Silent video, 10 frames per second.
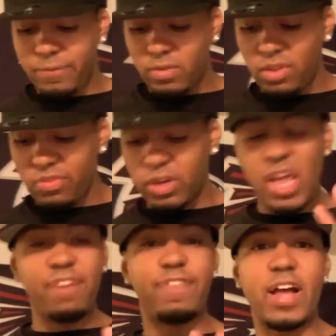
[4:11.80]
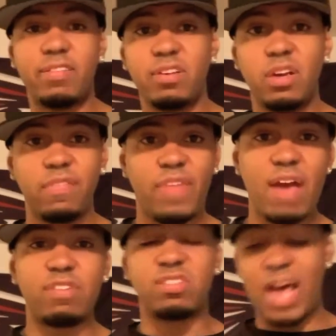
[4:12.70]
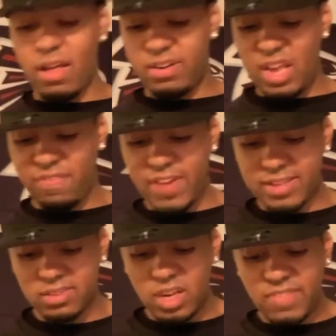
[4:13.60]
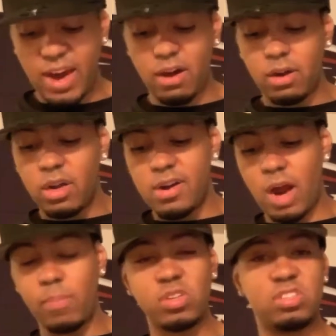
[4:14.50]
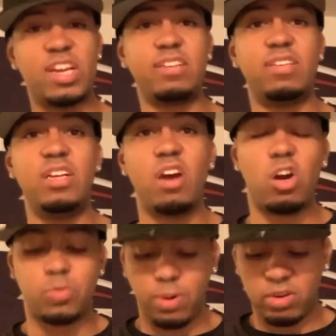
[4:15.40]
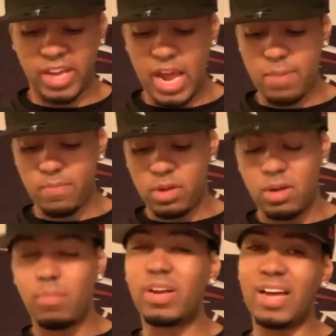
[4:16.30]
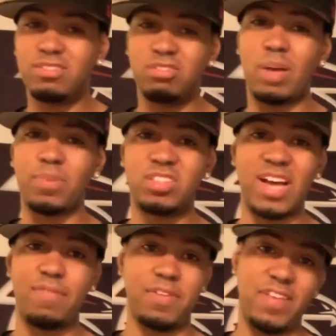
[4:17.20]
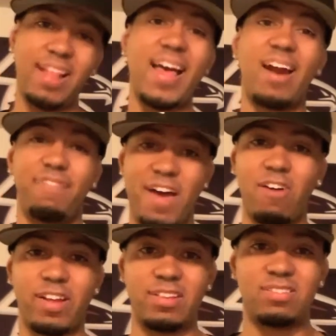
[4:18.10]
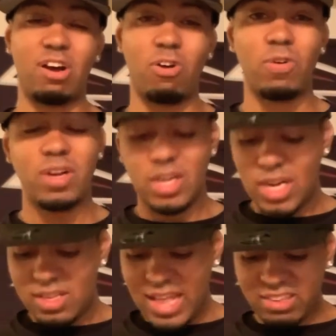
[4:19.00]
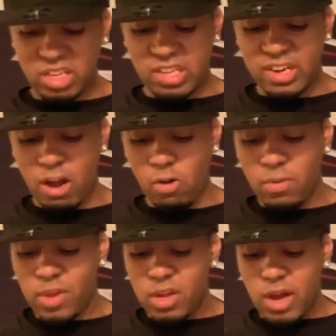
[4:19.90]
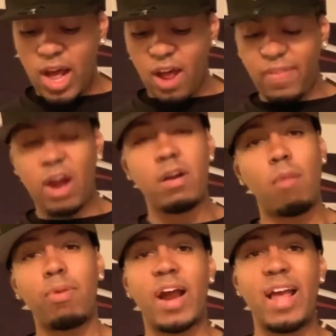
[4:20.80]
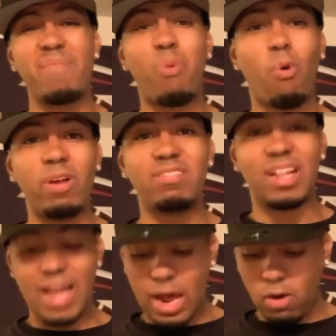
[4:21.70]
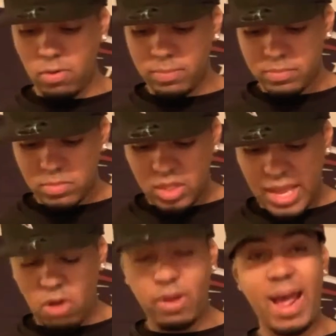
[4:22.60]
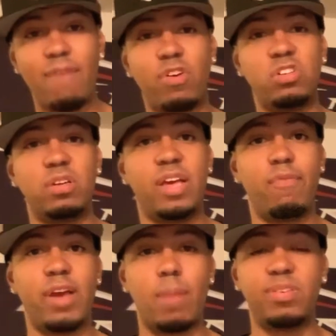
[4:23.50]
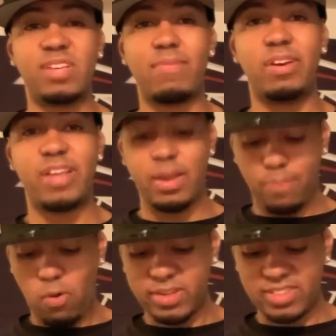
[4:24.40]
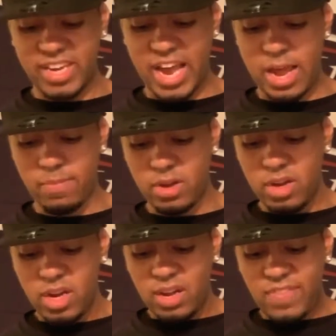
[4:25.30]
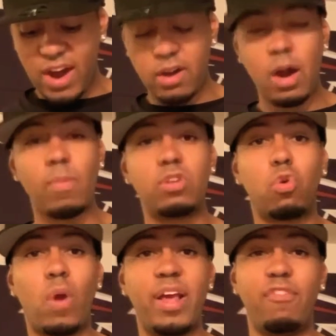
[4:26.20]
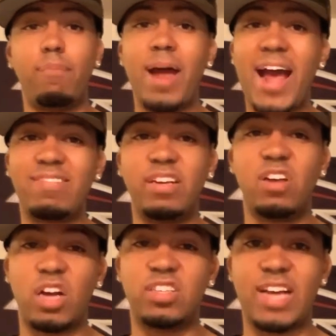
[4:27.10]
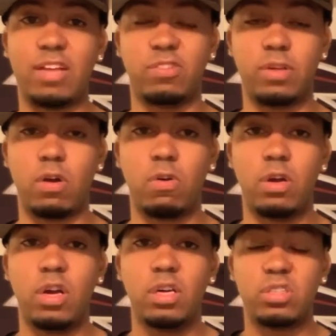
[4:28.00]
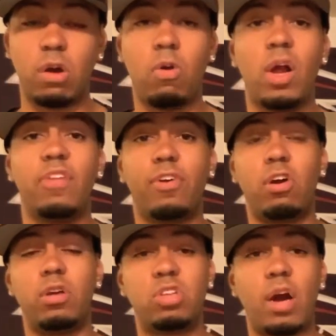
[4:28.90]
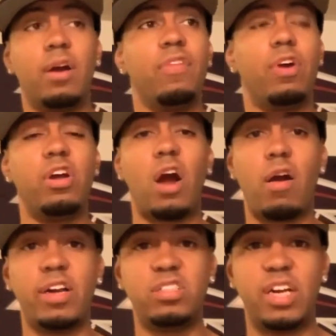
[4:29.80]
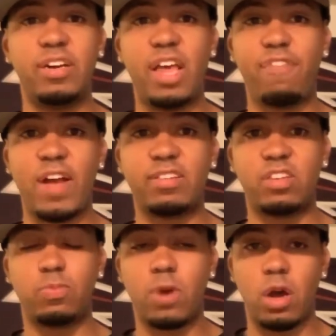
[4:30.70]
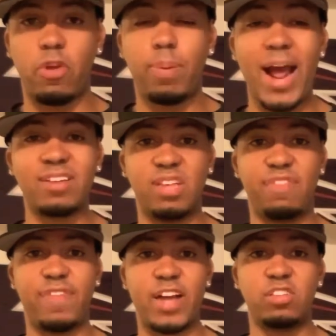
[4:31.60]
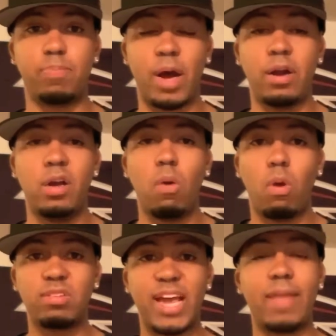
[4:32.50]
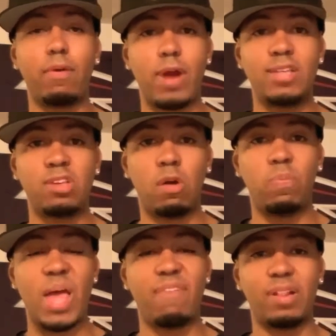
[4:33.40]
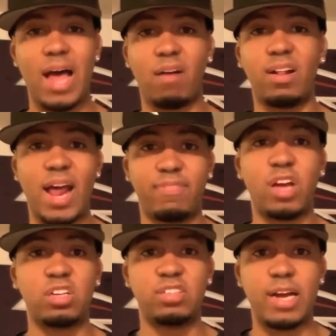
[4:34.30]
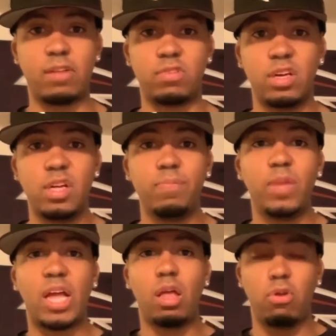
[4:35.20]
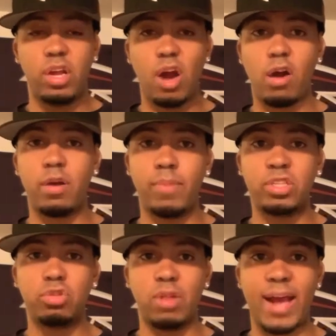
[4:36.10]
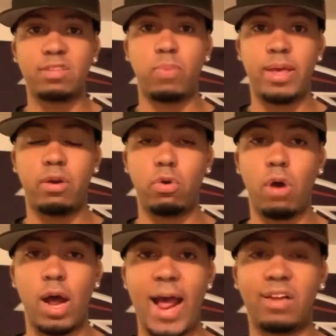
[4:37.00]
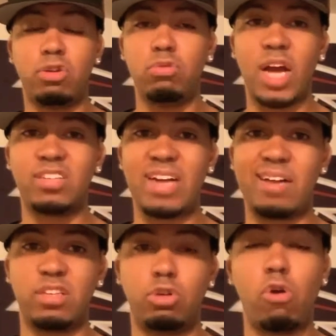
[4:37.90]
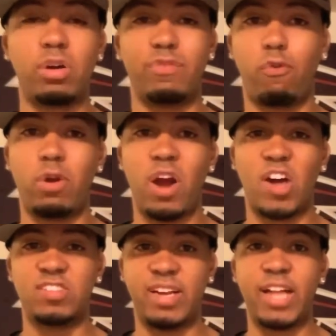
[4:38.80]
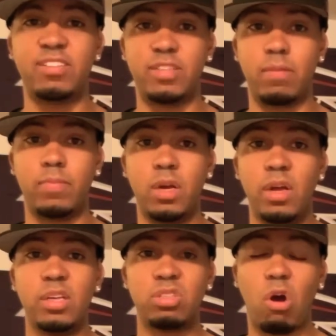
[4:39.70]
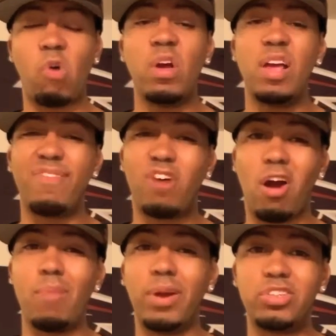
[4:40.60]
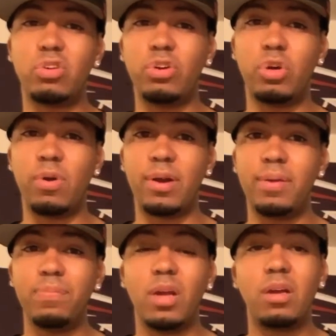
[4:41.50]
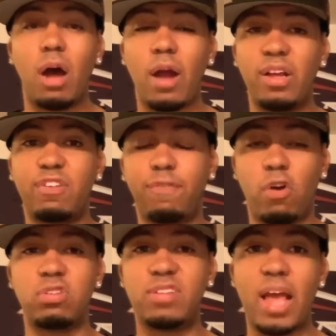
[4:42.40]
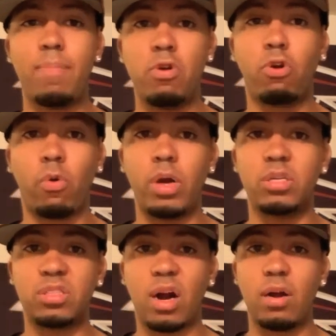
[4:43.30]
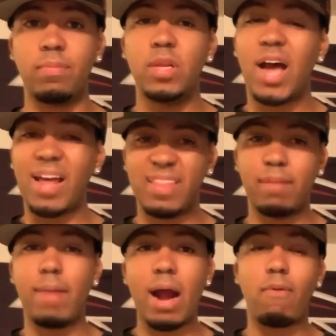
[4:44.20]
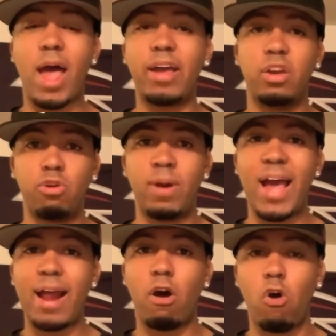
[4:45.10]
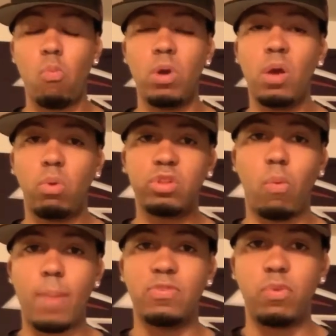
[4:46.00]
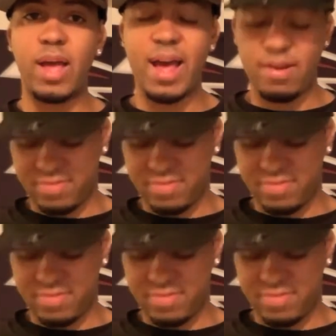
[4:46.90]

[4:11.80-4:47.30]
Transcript: The defense, they have a solid defense. They are number 6 in yards per game. But guess who's number 7? The Atlanta Falcons. So that's good to know. They are number 8 in points allowed. They only average giving up 17 points a game. They are number 20th in passing touchdowns, though. So their yardage in defense is good, their pass defense. But once they get in the red zone, they have allowed a lot of touchdowns, including Gardner Minshew last week, who had 2 touchdowns and 204 yards against them. So if Gardner Minshew could do it on his first debut career start, I think Matt Ryan can do it at home with the weapons we have.